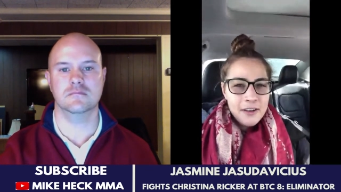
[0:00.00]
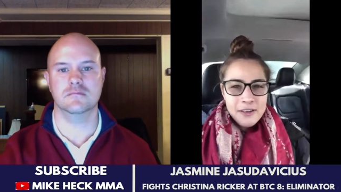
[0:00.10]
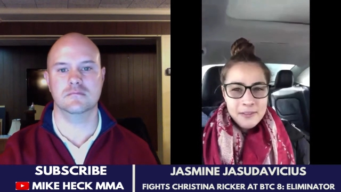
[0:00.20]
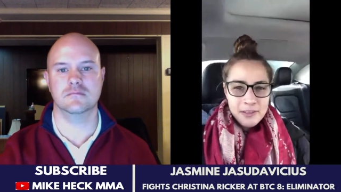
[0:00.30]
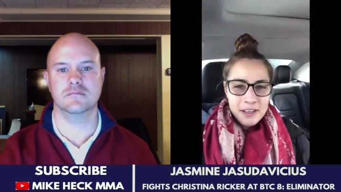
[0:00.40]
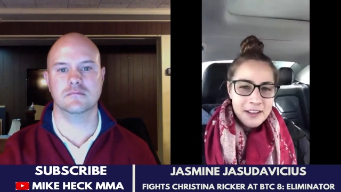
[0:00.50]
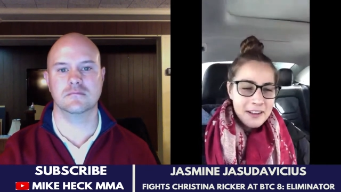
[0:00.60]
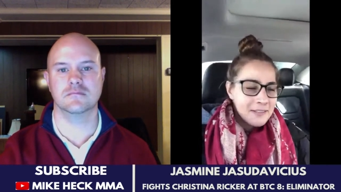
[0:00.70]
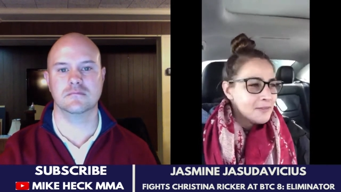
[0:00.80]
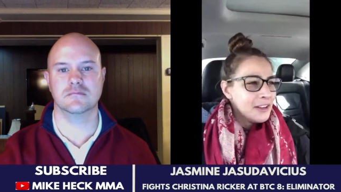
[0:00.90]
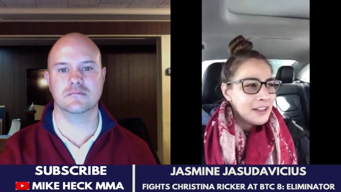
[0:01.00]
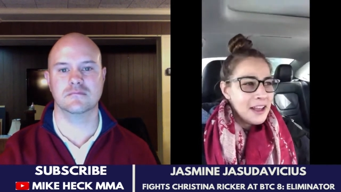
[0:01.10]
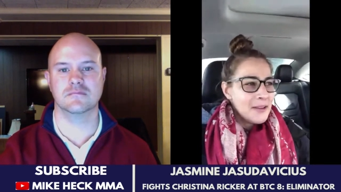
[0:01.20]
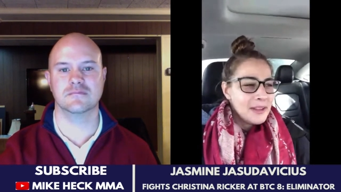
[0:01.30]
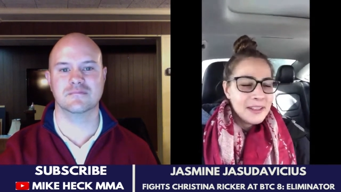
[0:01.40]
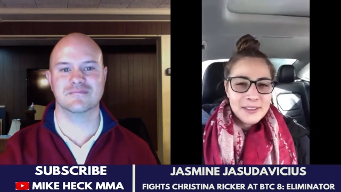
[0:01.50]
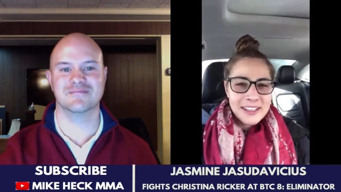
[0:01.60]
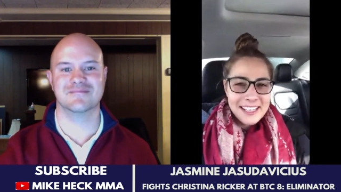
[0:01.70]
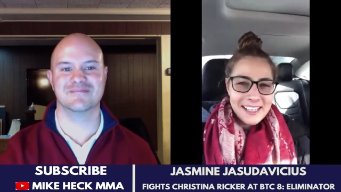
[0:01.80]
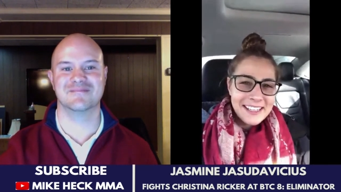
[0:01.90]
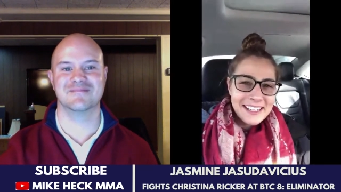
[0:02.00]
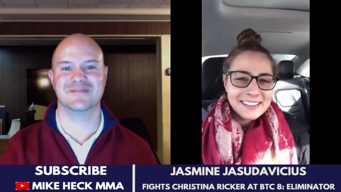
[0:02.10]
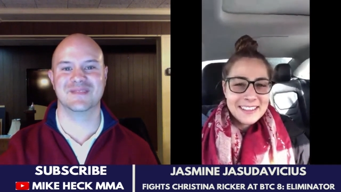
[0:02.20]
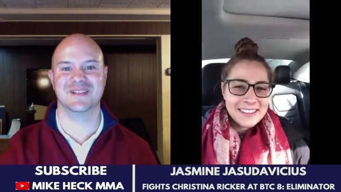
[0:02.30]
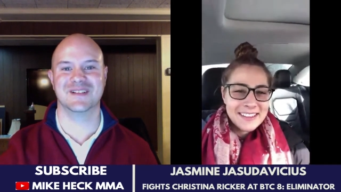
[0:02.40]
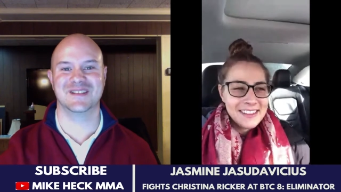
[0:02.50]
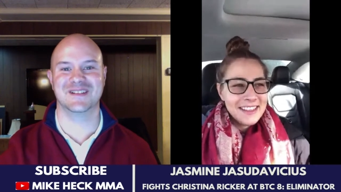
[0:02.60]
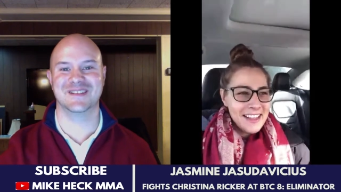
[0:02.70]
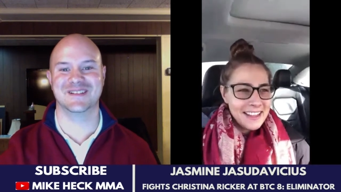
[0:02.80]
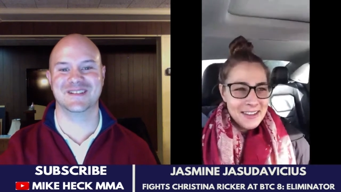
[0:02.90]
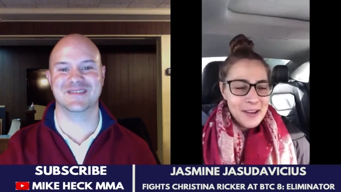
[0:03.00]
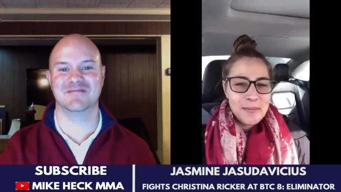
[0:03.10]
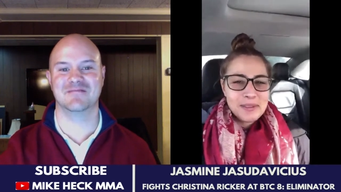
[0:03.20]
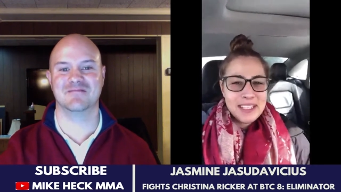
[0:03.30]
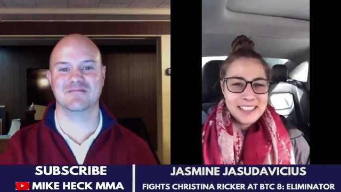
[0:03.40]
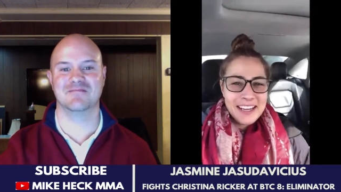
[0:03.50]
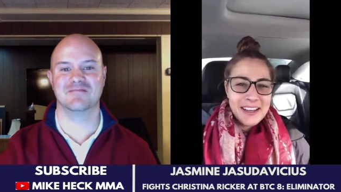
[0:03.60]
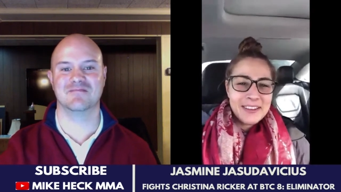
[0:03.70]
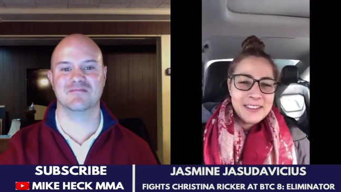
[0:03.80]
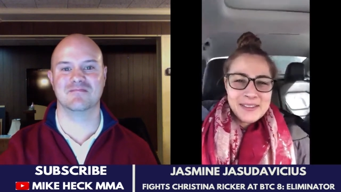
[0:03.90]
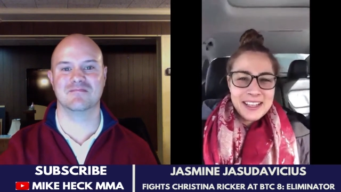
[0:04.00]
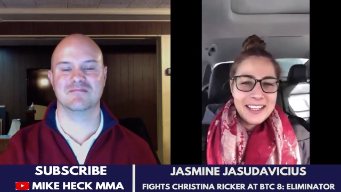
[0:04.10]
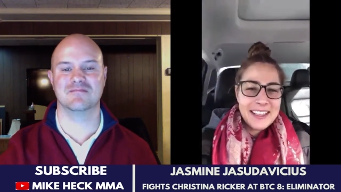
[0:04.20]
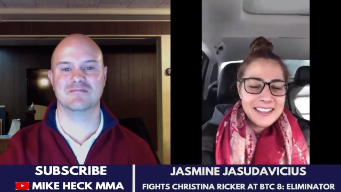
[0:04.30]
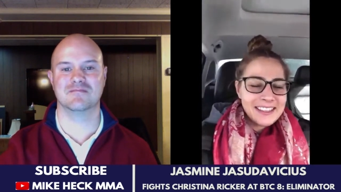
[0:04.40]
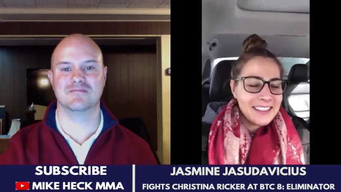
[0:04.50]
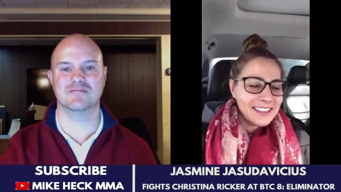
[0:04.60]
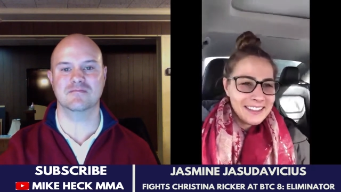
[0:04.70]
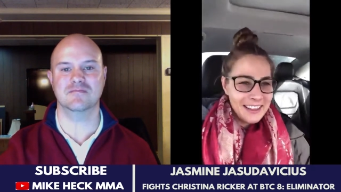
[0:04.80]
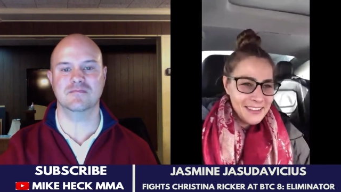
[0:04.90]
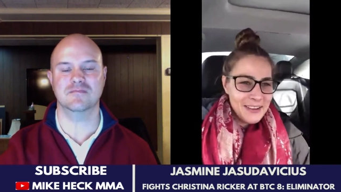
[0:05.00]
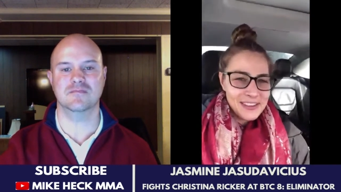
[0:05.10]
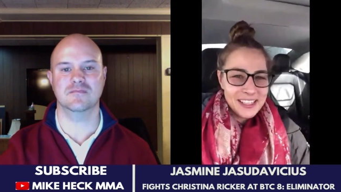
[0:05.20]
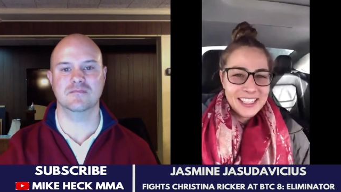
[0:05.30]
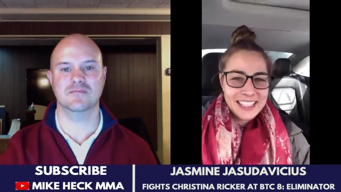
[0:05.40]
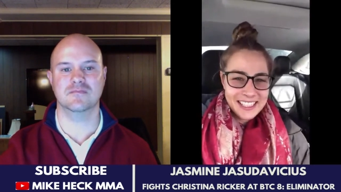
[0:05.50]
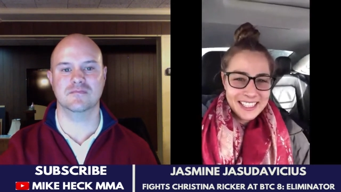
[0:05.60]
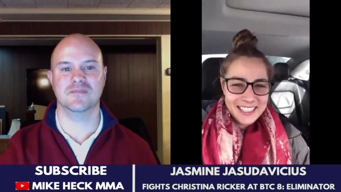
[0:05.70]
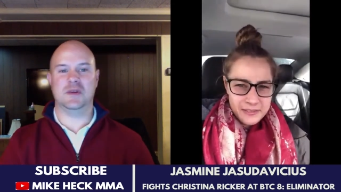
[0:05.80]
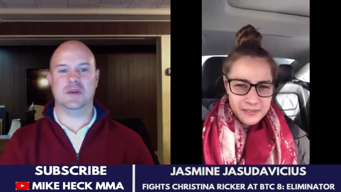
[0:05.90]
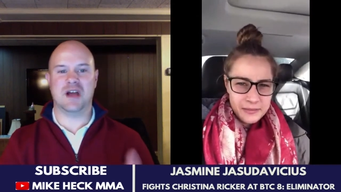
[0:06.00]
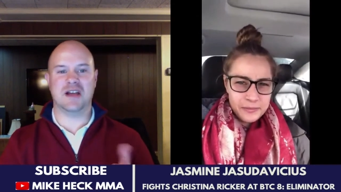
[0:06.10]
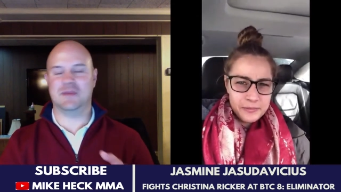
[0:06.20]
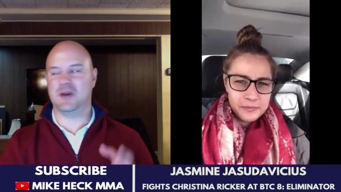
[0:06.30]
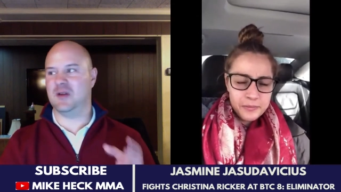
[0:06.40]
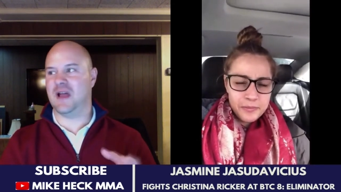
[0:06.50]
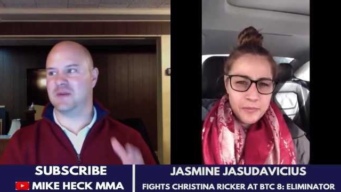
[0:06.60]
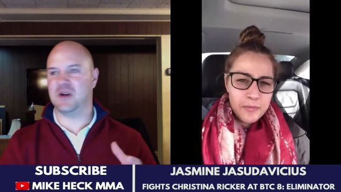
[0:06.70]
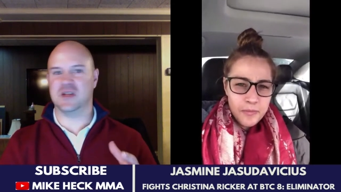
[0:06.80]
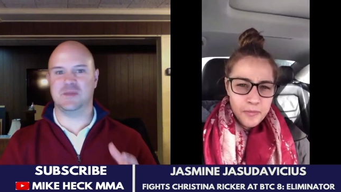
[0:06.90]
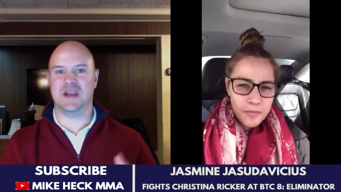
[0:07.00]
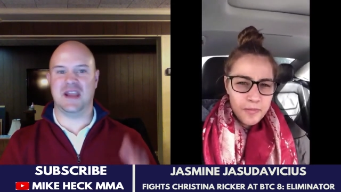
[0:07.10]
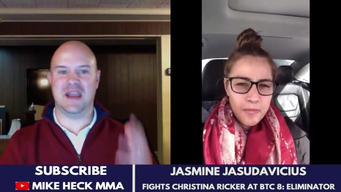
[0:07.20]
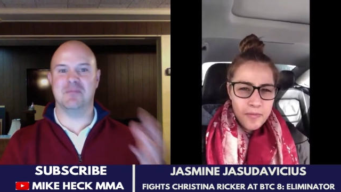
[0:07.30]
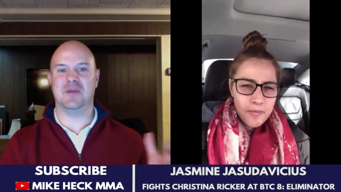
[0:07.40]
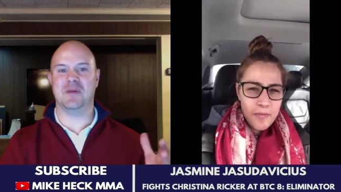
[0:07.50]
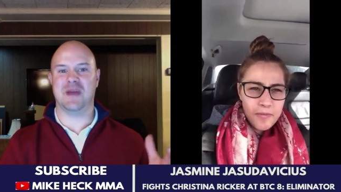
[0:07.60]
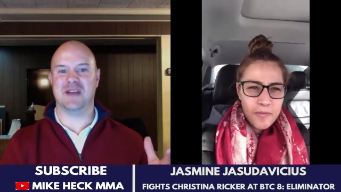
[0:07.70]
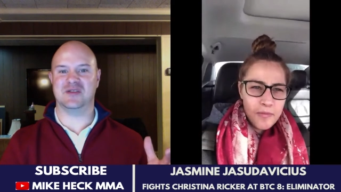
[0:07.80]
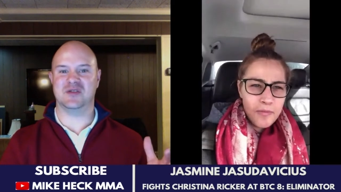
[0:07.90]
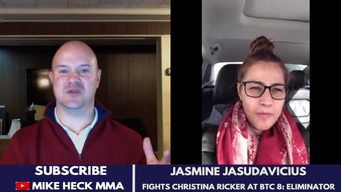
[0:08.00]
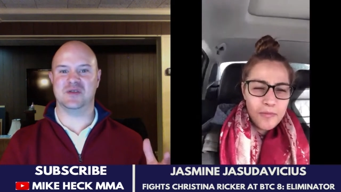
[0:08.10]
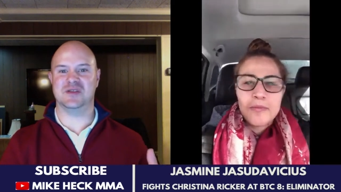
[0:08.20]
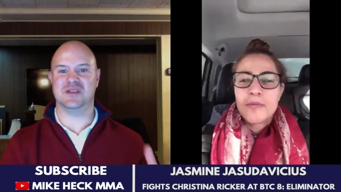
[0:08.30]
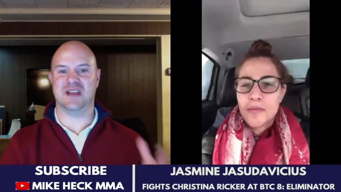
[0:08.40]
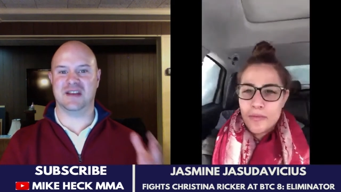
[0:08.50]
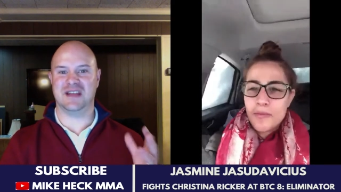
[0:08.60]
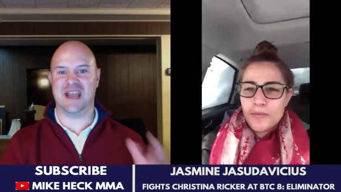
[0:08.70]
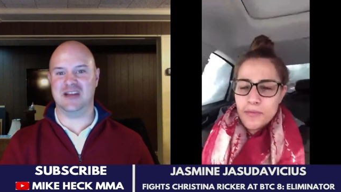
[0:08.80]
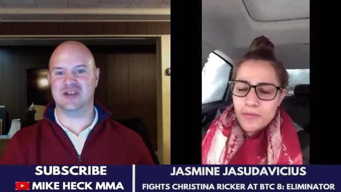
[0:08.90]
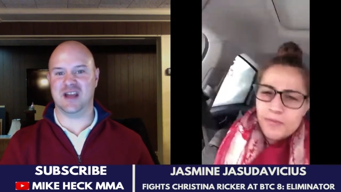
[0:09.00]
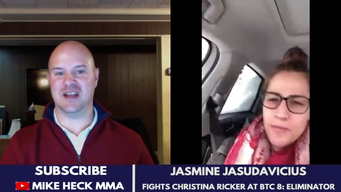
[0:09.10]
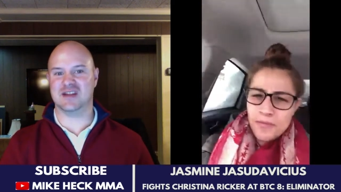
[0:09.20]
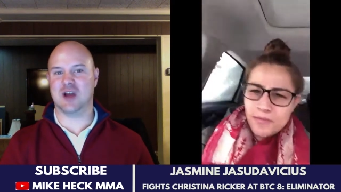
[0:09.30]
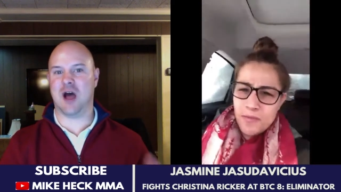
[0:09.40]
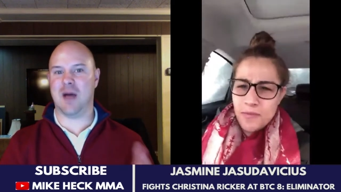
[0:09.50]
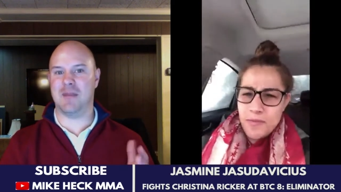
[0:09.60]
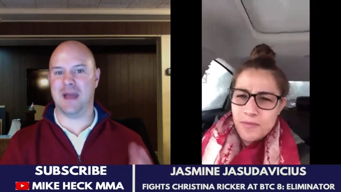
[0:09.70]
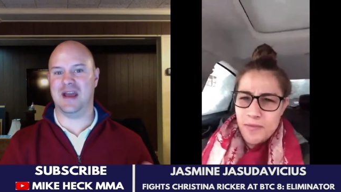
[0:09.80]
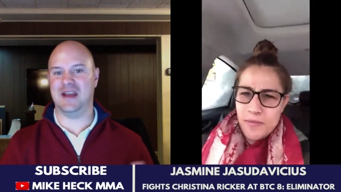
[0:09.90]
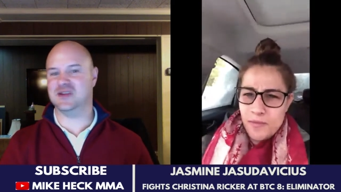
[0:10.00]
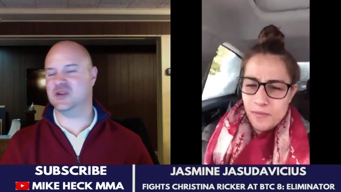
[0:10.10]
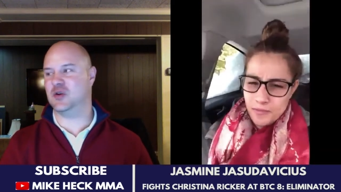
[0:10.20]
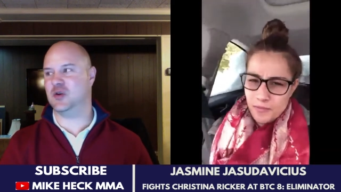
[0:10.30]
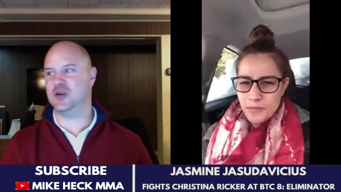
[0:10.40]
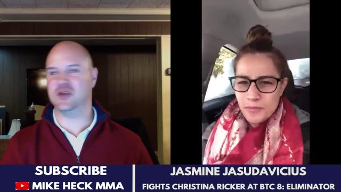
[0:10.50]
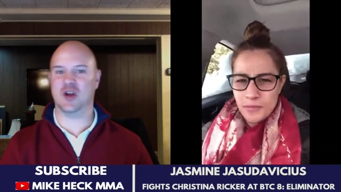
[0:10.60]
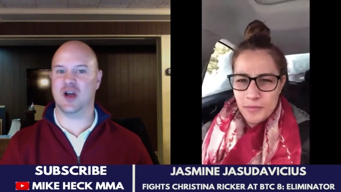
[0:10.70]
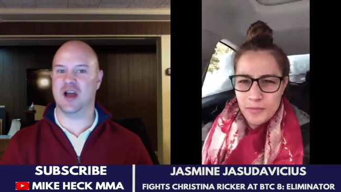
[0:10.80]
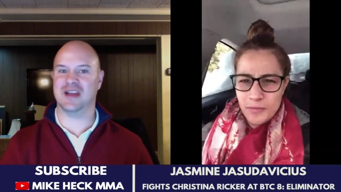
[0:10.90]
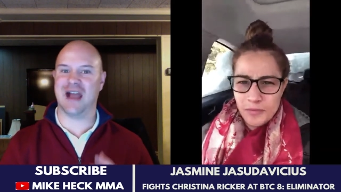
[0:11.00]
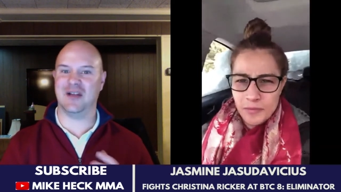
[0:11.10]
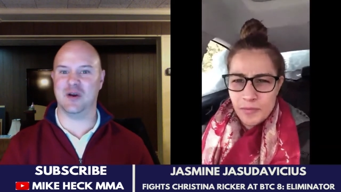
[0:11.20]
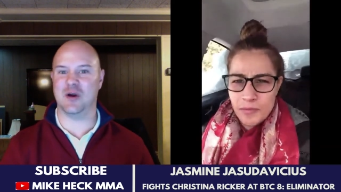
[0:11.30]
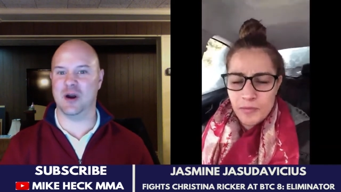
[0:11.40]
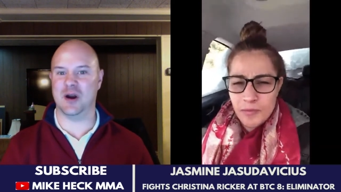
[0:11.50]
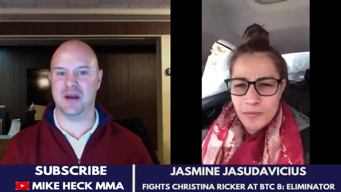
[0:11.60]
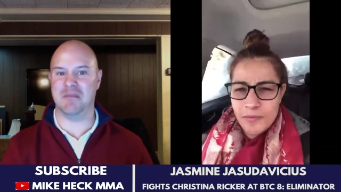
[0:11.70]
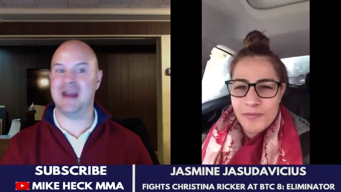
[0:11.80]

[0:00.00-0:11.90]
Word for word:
Speaker 1: know, fight fight camp is what it is. It's ups and downs, but I love it. We
Speaker 2: talked about your last appearance being in Plymouth, Massachusetts at Cage Titans Combat Night two. You took on Kylie O'Hearn, and